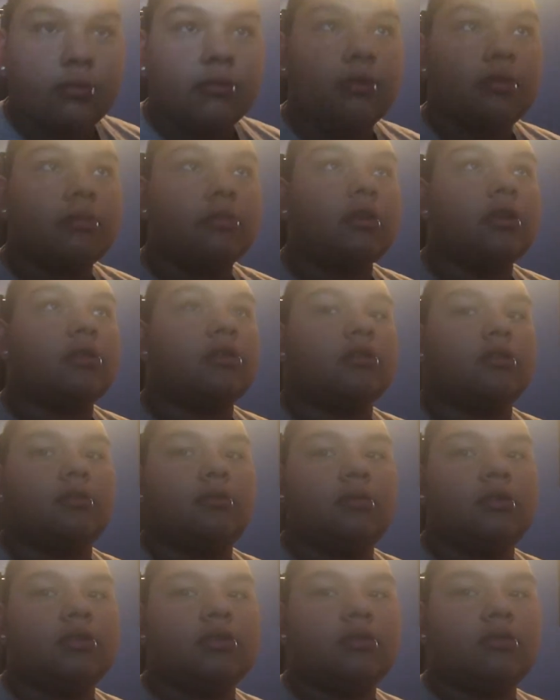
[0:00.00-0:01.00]
Let me get to the
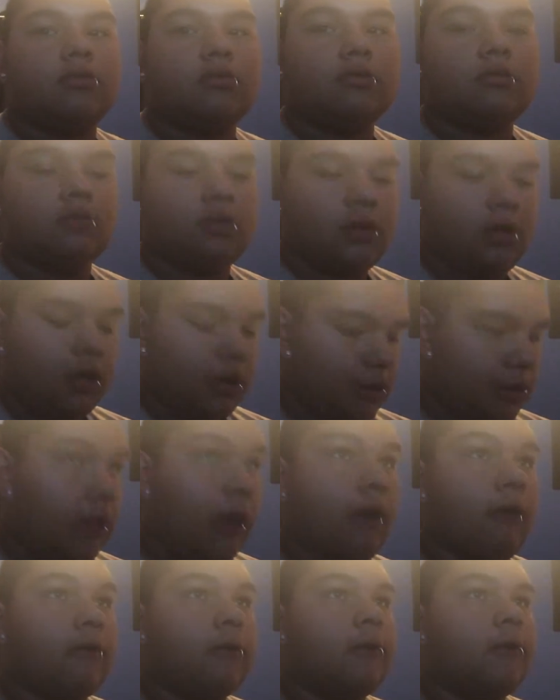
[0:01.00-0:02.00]
music.
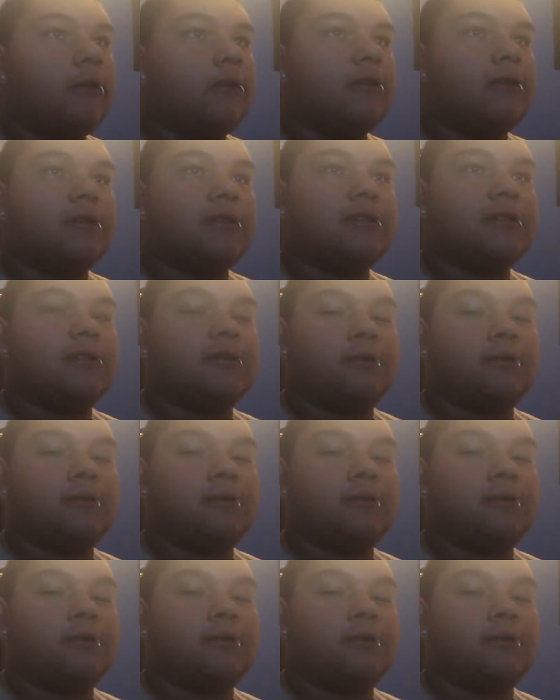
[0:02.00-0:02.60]
Now, this is